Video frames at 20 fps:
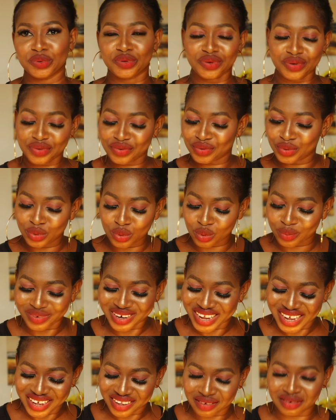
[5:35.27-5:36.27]
Just know,
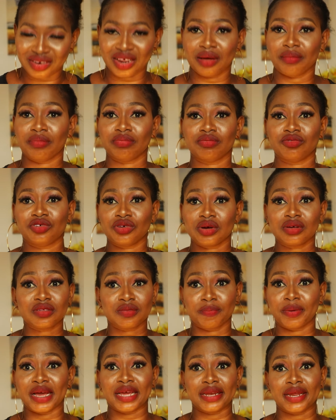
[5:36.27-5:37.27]
like that,
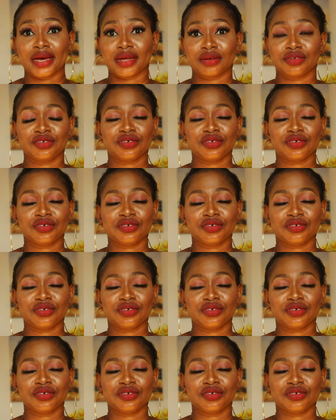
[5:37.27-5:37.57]
just by that,